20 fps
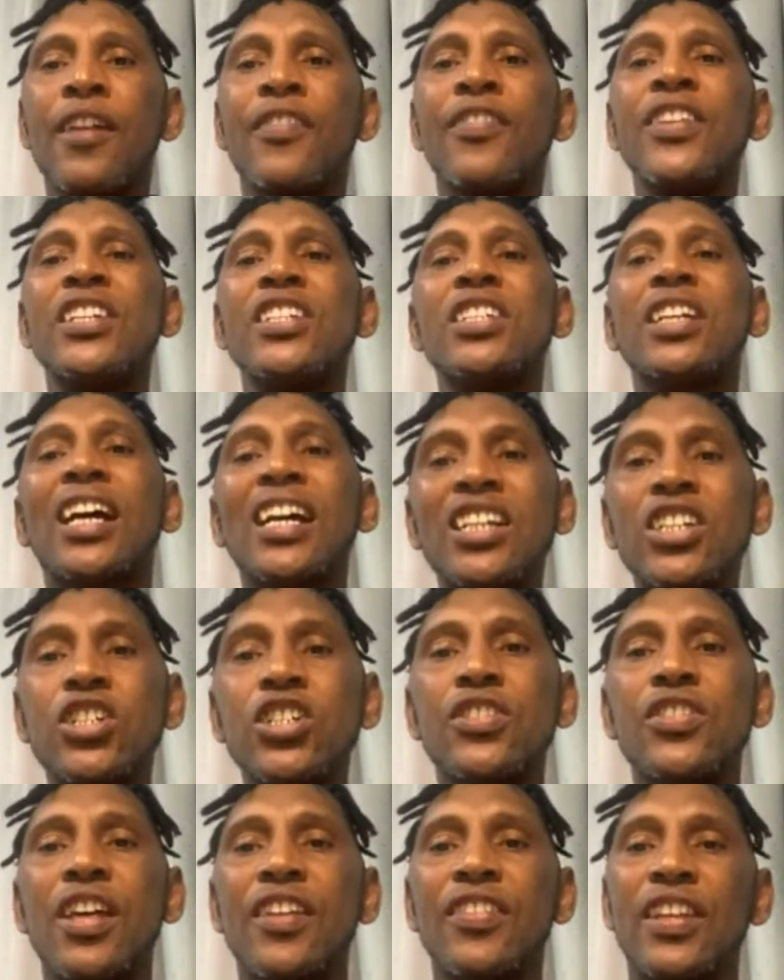These
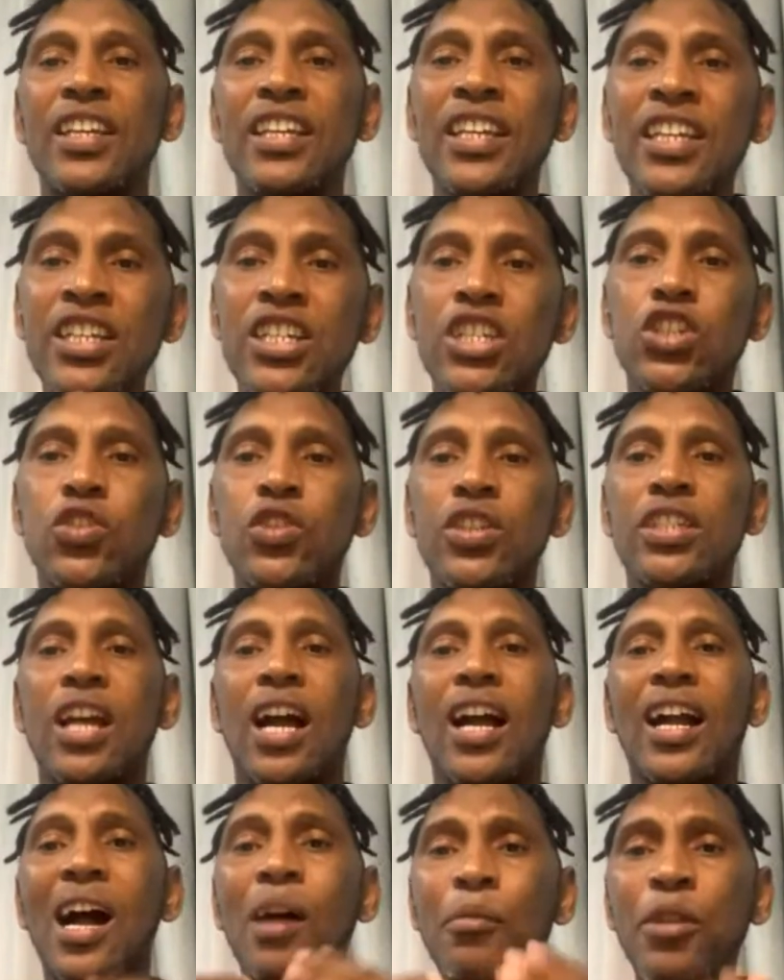countries that the industries
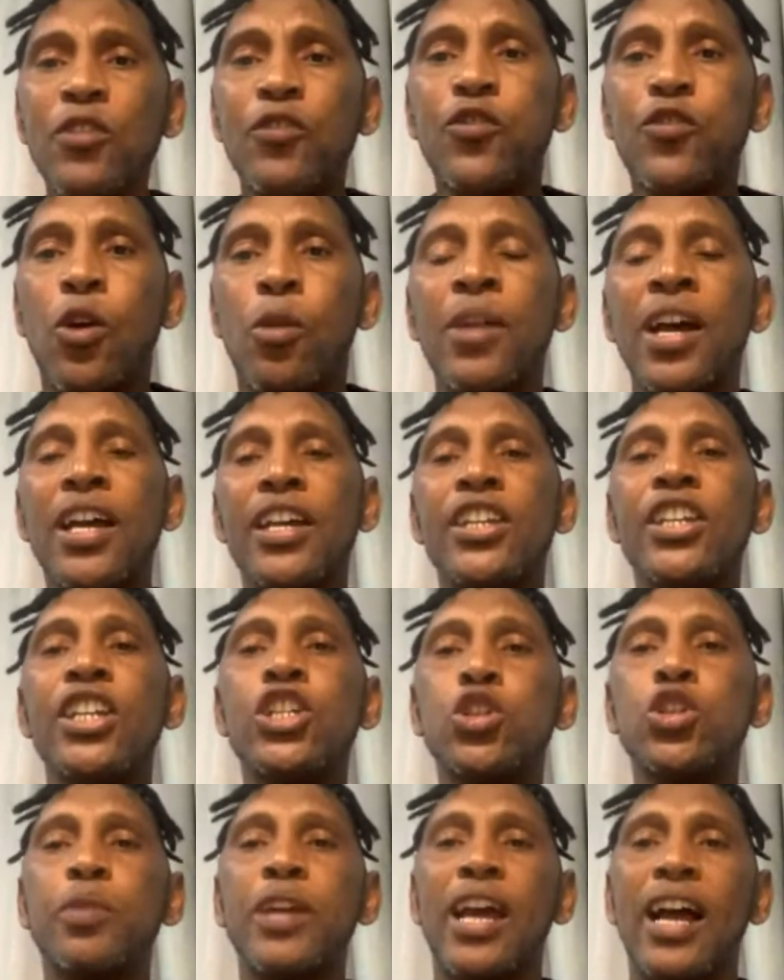are coming from
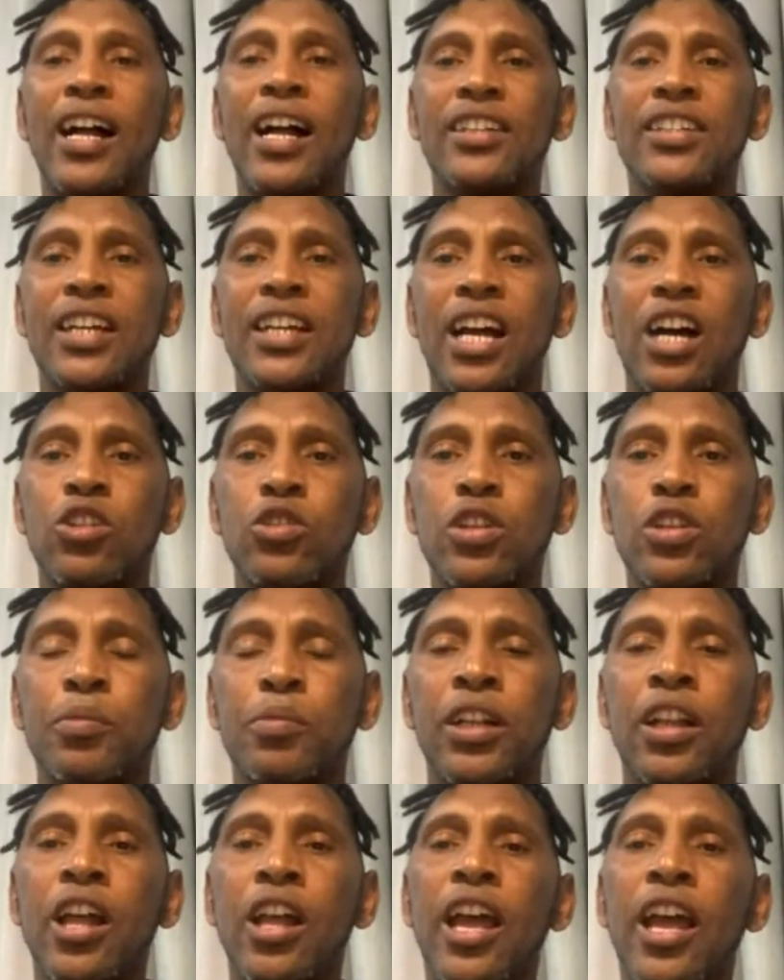need to be held
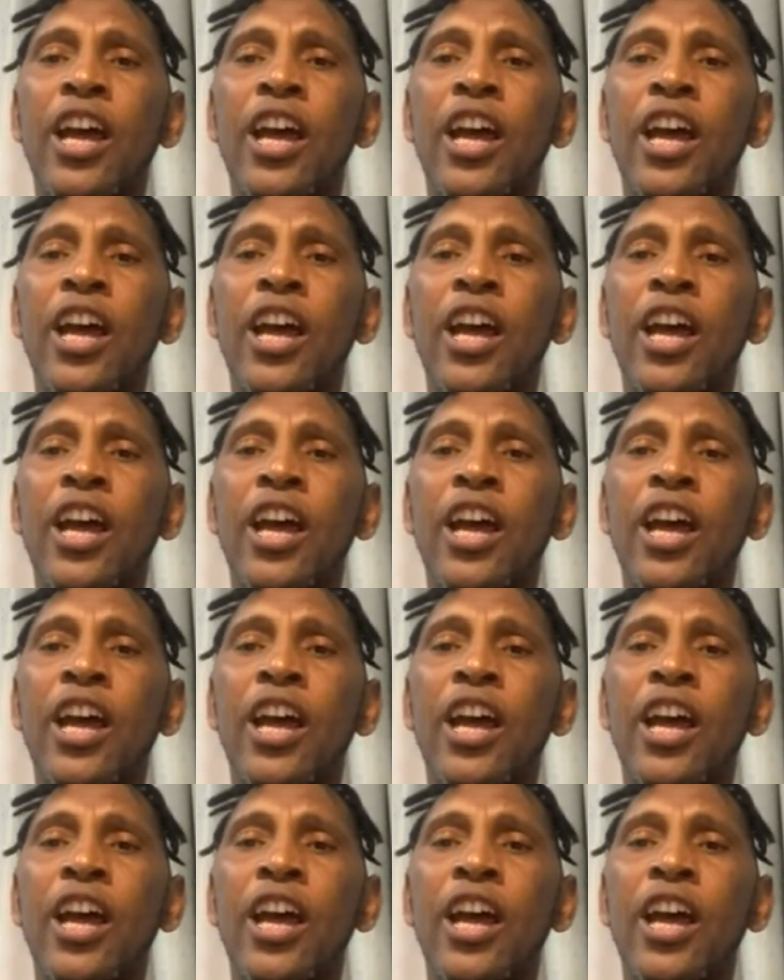accountable.